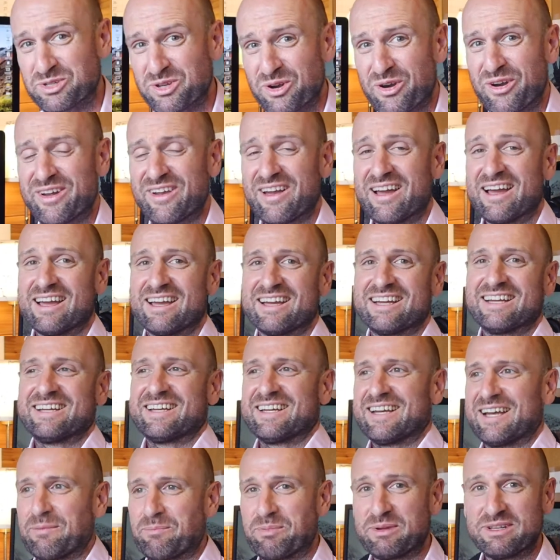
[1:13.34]
sorry,
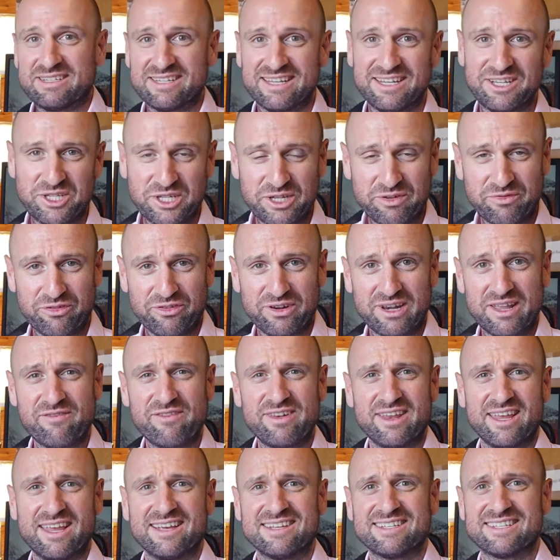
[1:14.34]
I've been teaching for
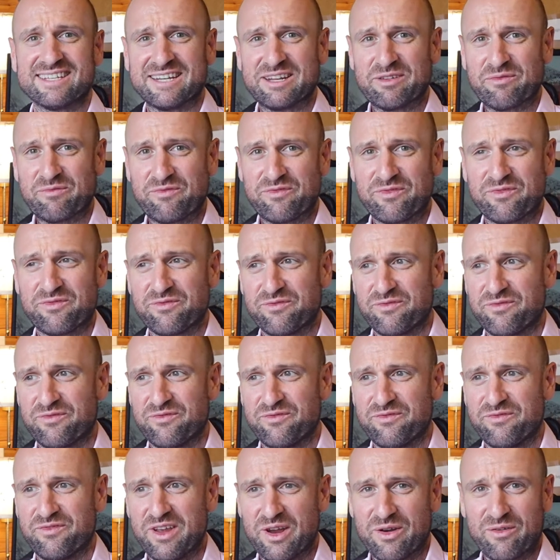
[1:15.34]
11 years in a
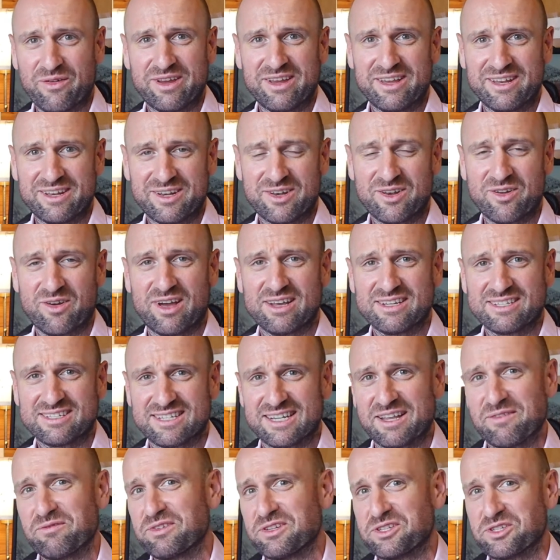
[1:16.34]
very nice,
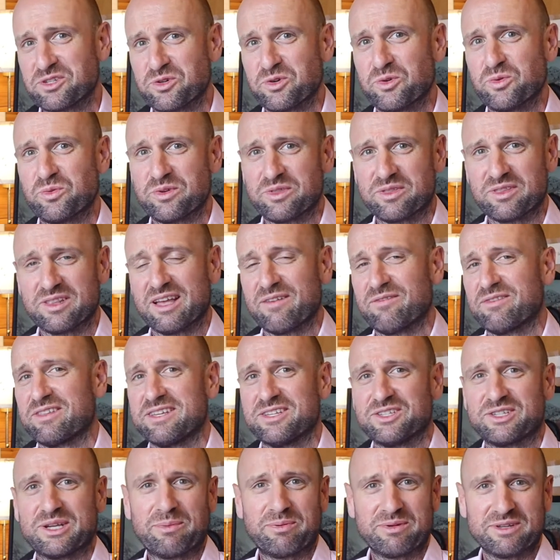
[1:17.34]
lovely school with
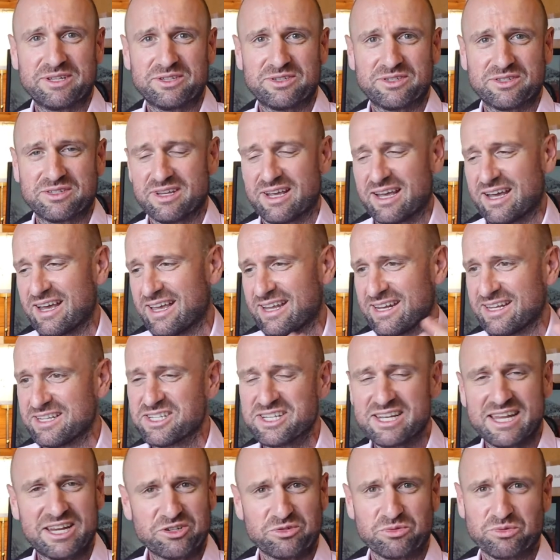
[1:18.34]
lovely Japanese and
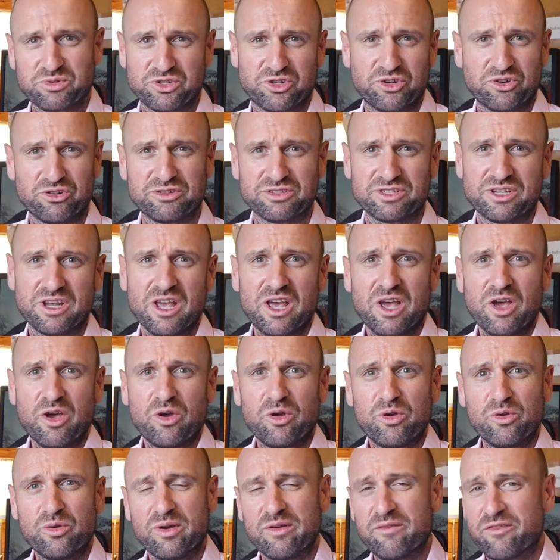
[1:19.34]
international students
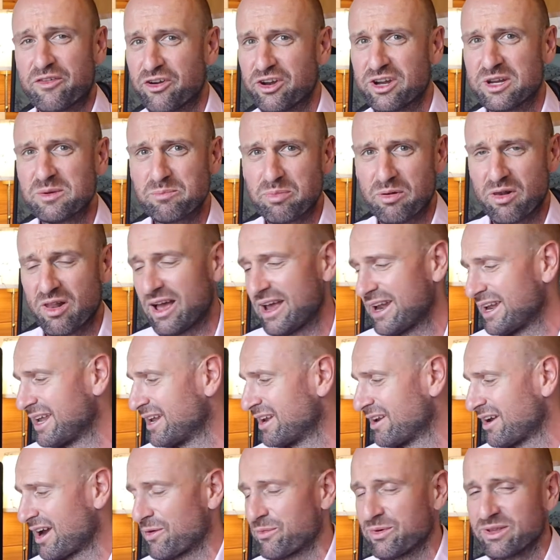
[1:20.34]
who are very compliant,
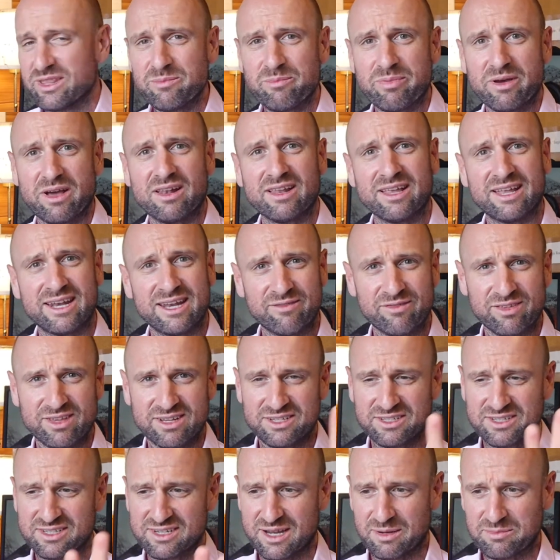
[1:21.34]
and I ring the bell and everything
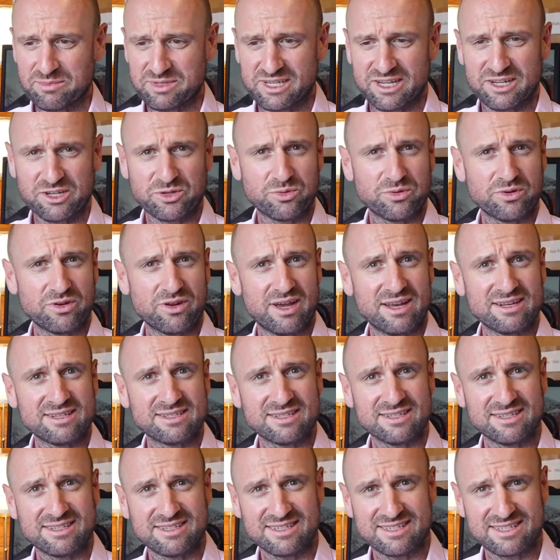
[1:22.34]
just comes down to a
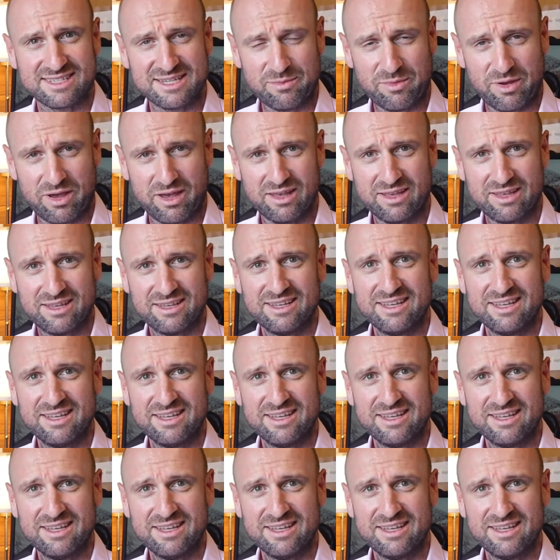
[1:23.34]
nice simmer.